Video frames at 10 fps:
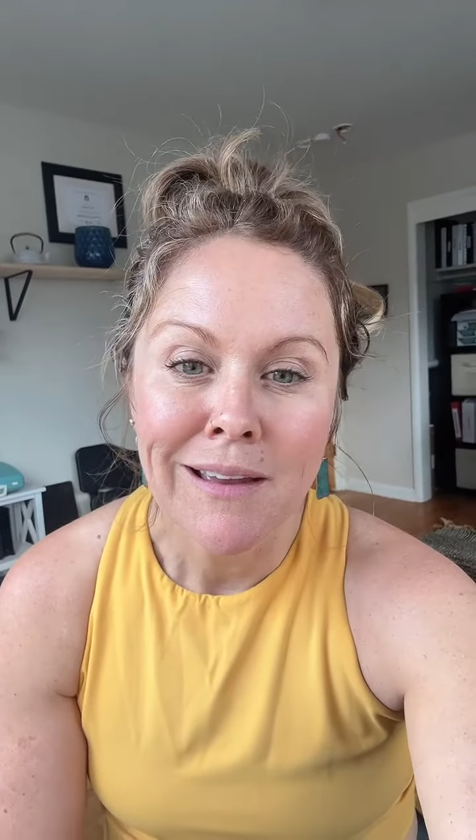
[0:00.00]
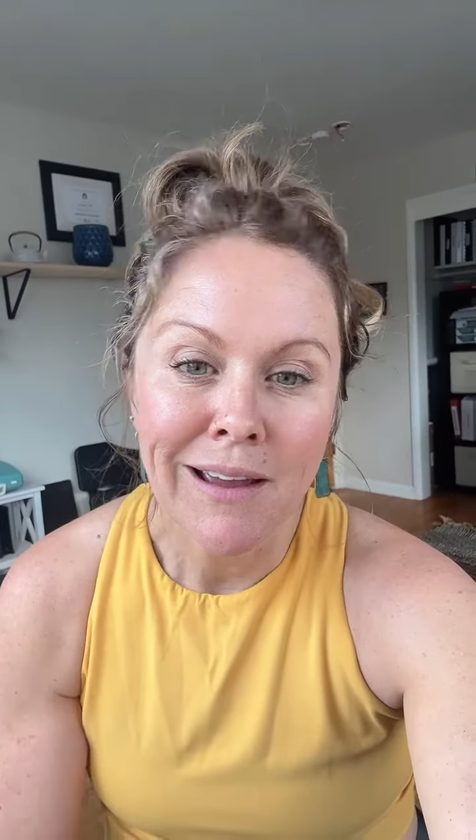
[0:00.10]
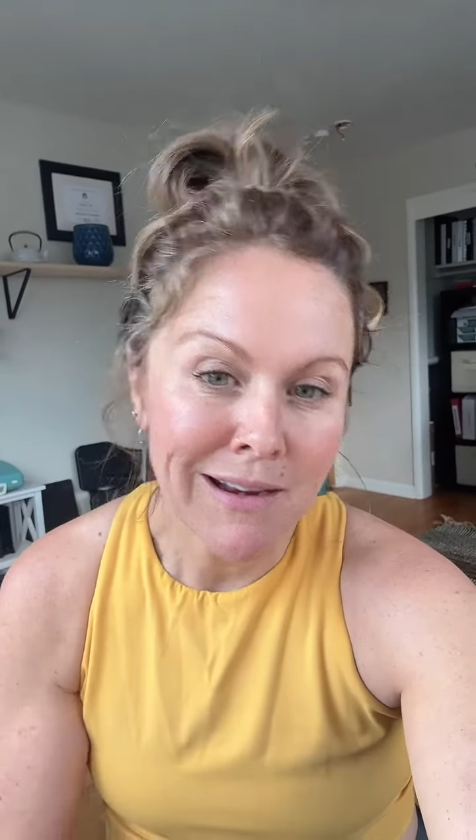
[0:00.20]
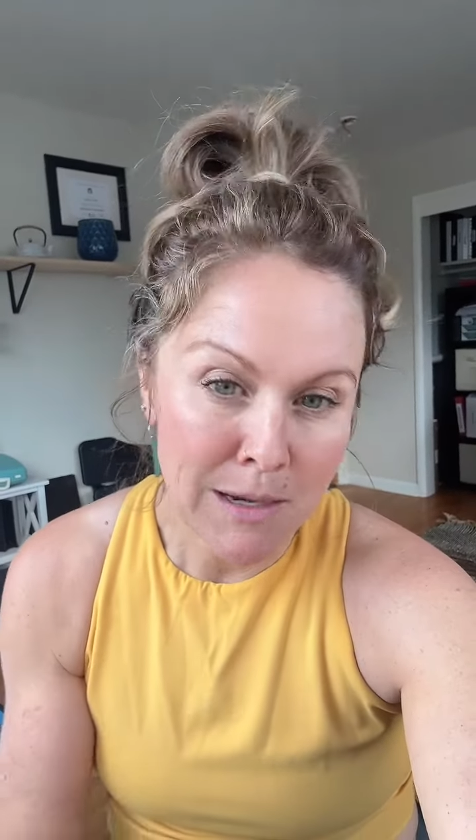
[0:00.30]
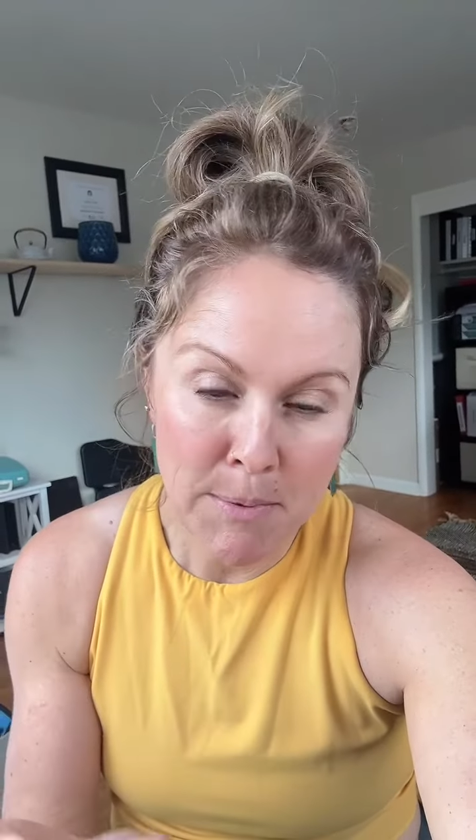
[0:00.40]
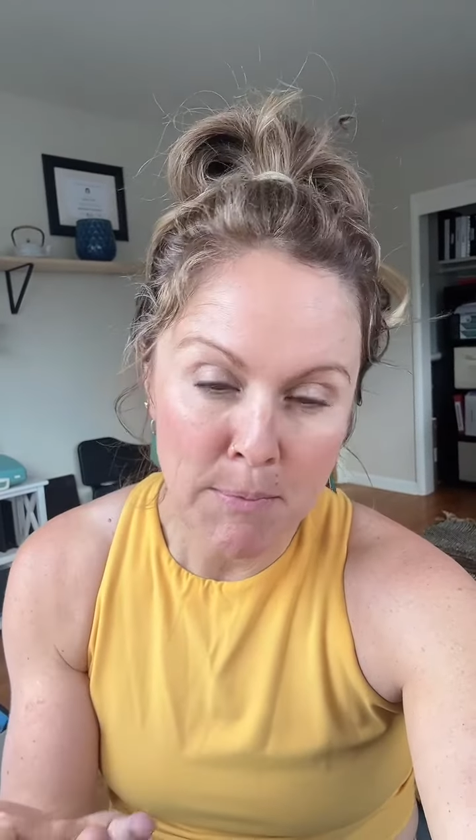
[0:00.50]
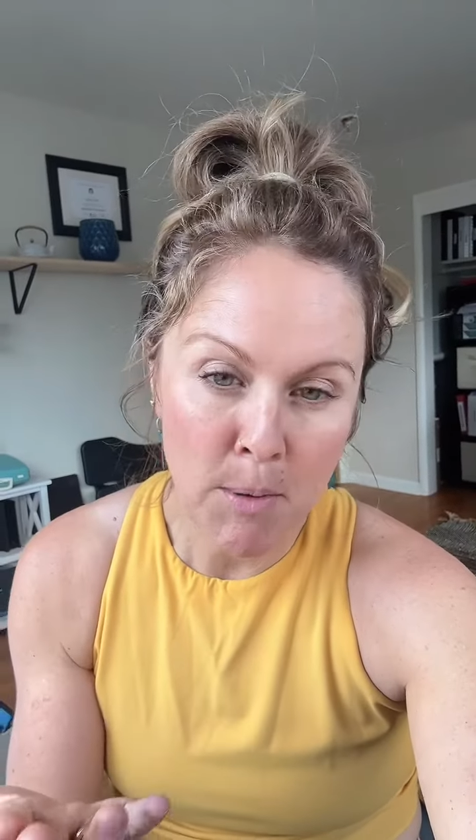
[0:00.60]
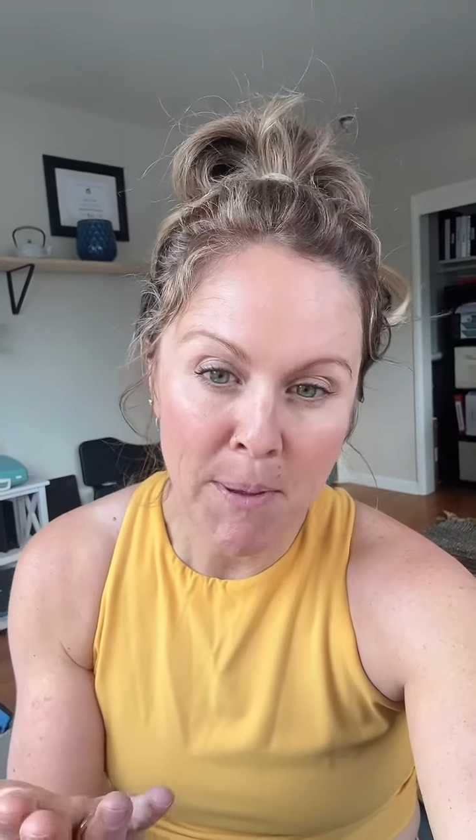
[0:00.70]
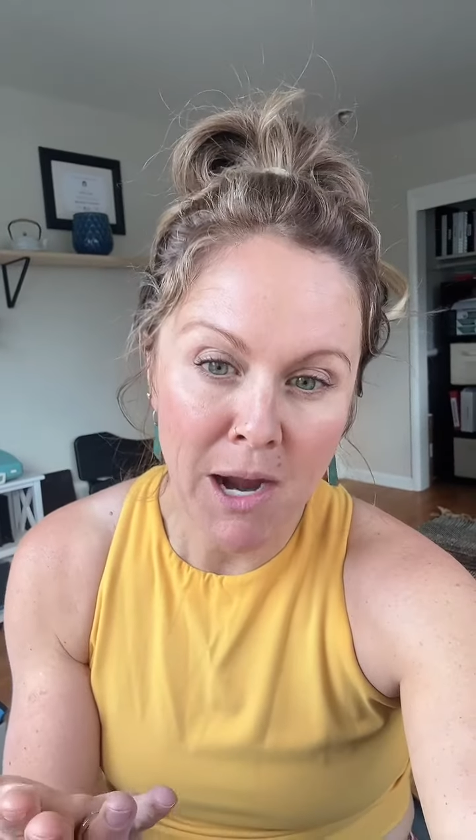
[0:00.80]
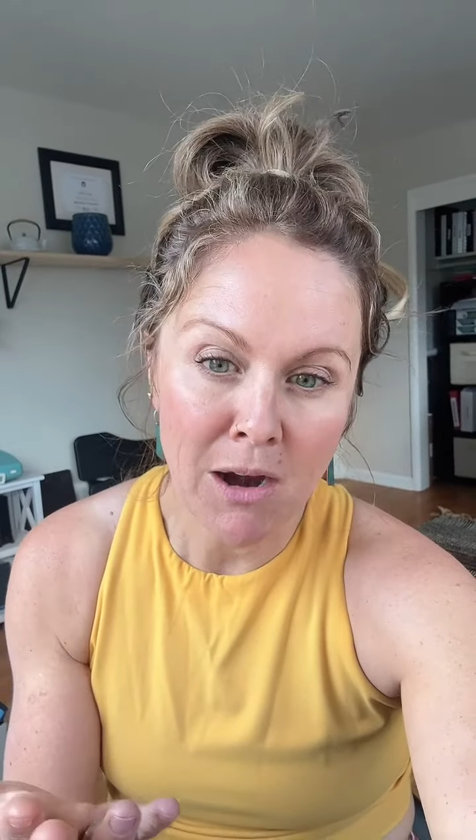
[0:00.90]
I need to be
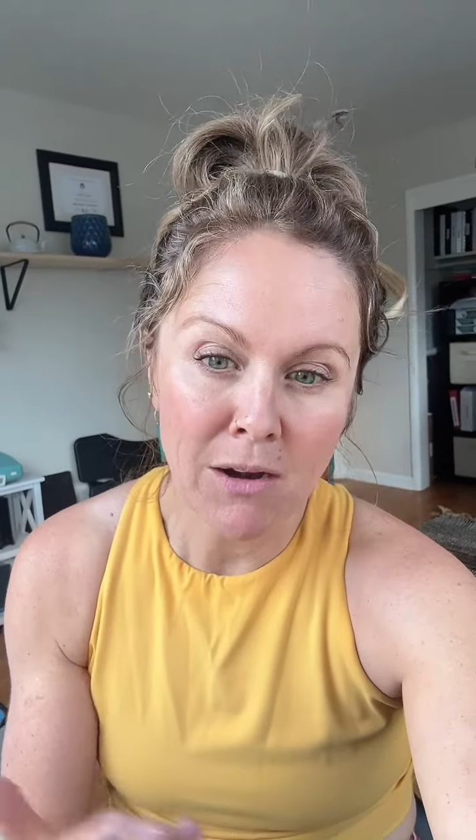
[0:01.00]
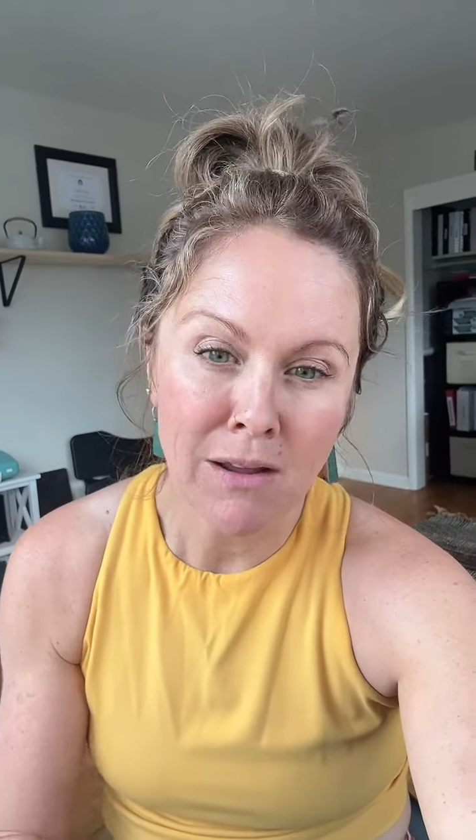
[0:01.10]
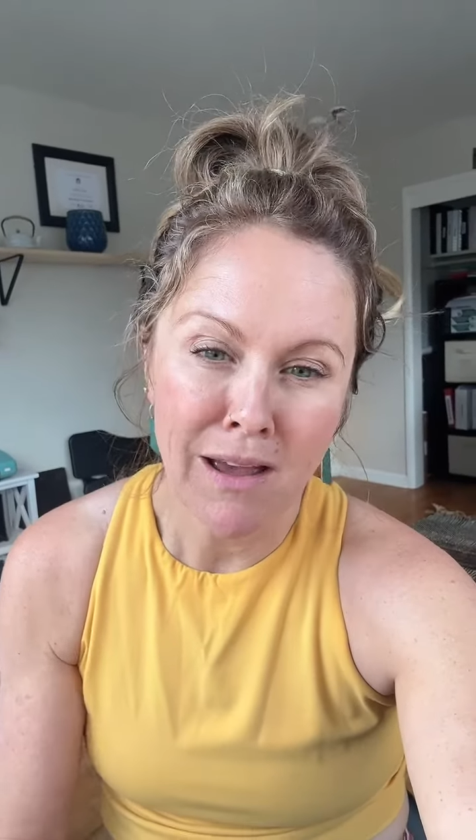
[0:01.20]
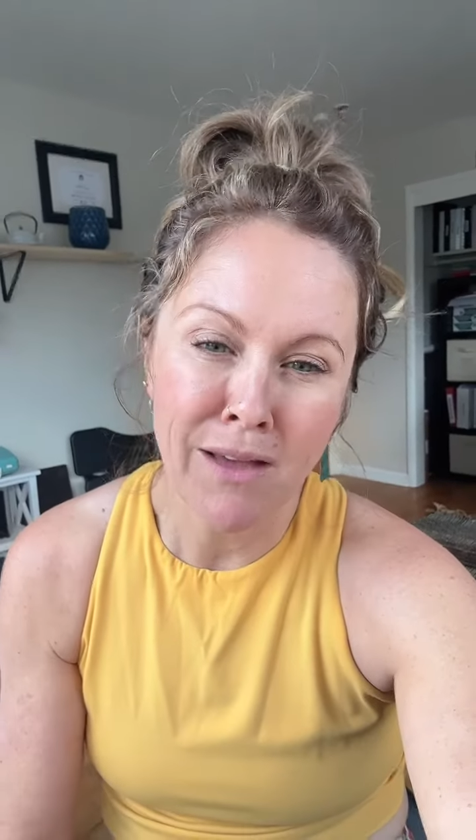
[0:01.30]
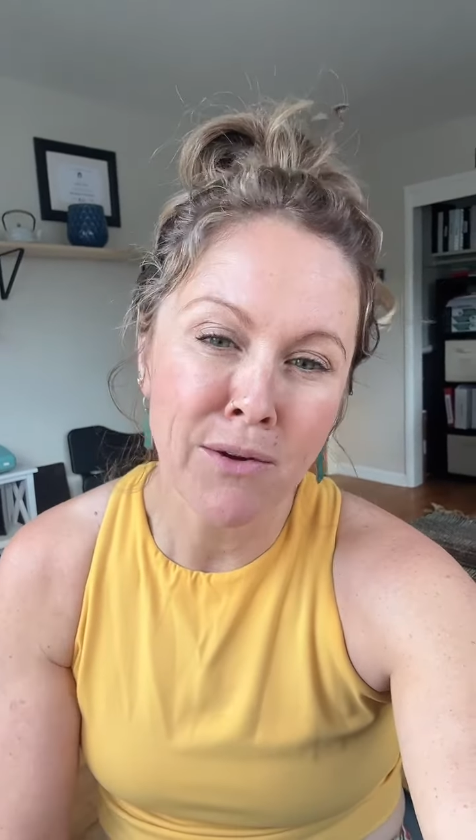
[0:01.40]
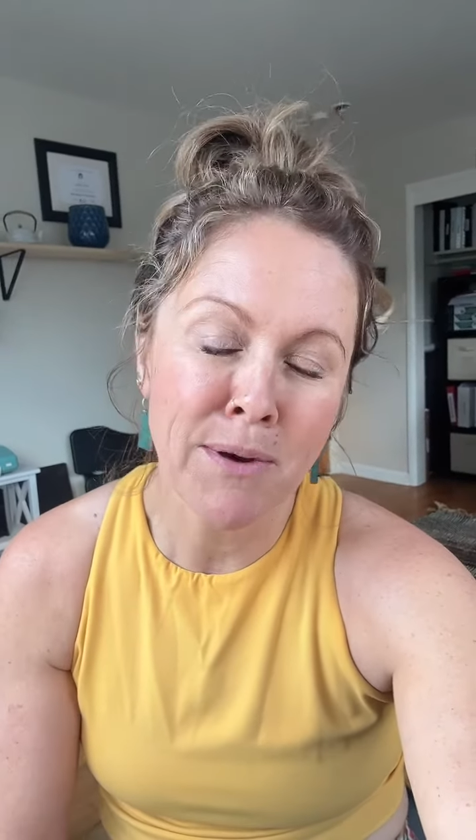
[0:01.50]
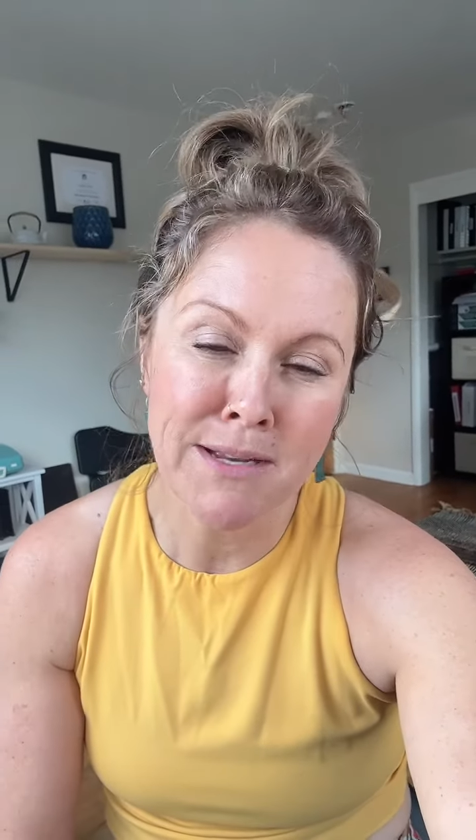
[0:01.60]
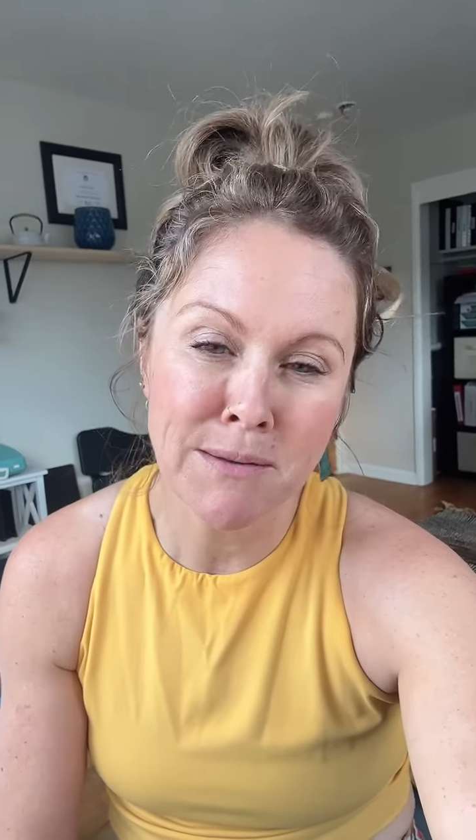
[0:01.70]
prepared. Otherwise,